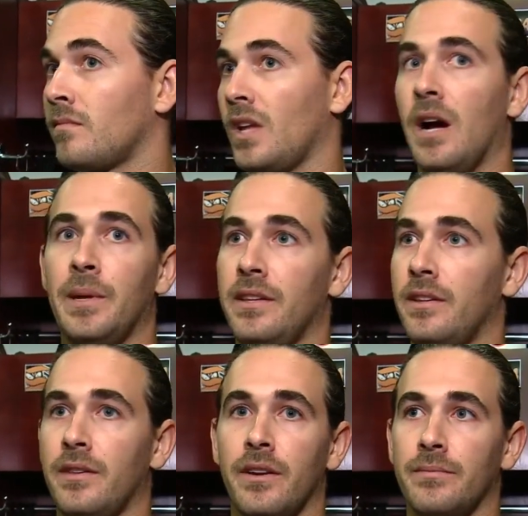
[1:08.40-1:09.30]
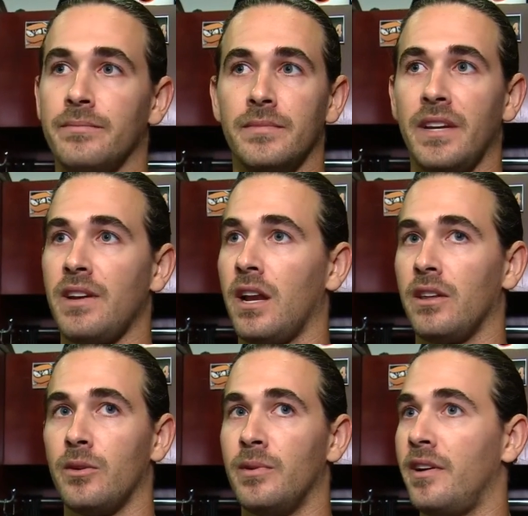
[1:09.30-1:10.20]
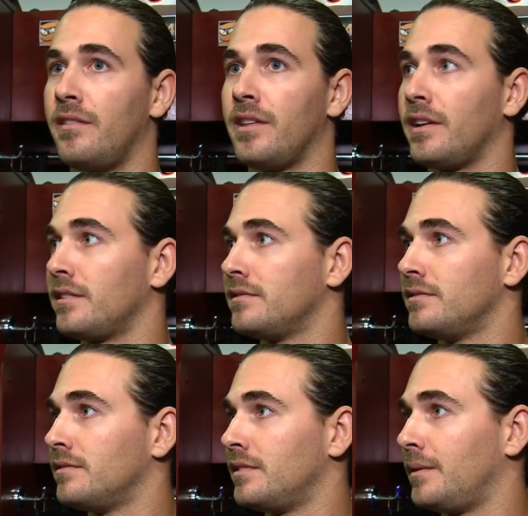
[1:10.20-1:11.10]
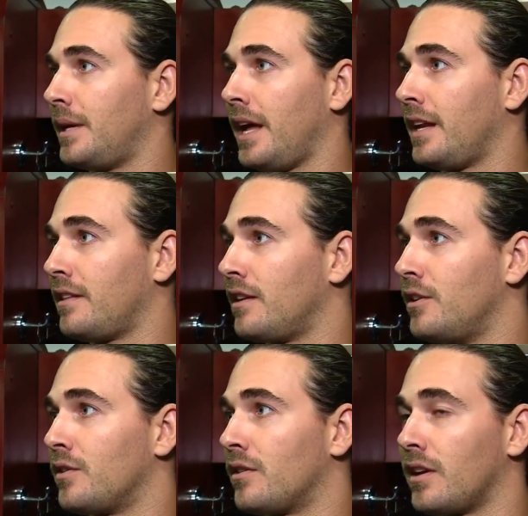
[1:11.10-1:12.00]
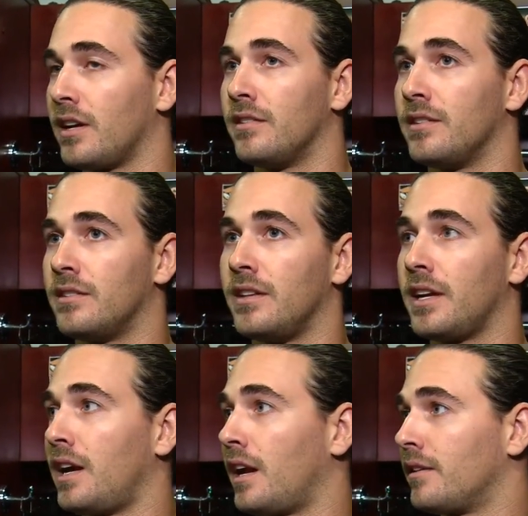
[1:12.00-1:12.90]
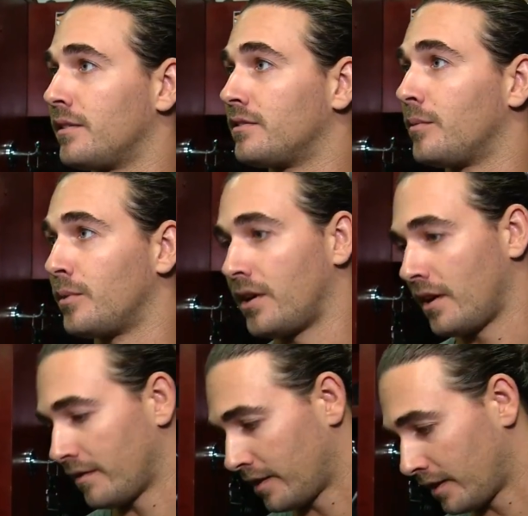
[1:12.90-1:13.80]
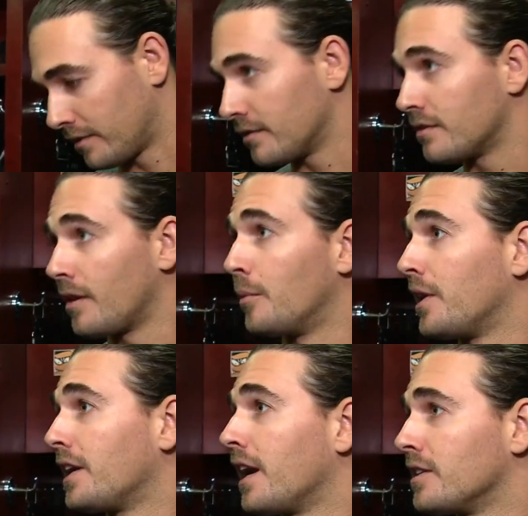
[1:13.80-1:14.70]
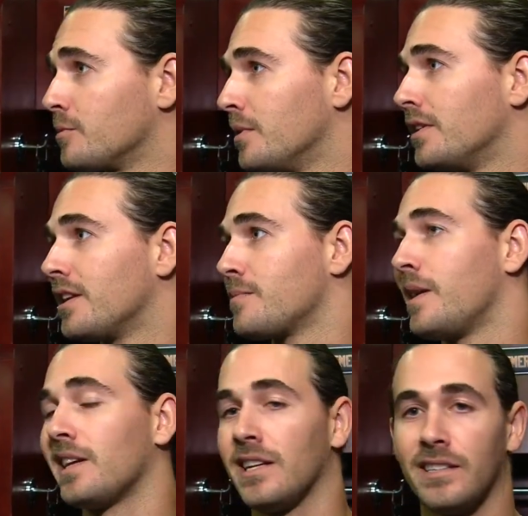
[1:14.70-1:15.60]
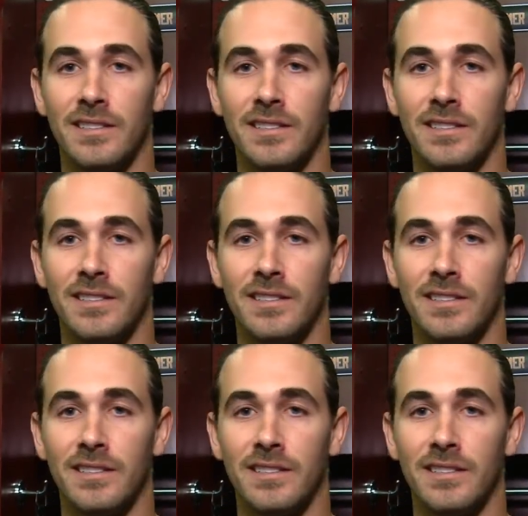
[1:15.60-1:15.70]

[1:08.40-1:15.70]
I mean, they've got a little bit of everything. Anything you can think of, they got it, except we don't have any submarine guys, but that's about it.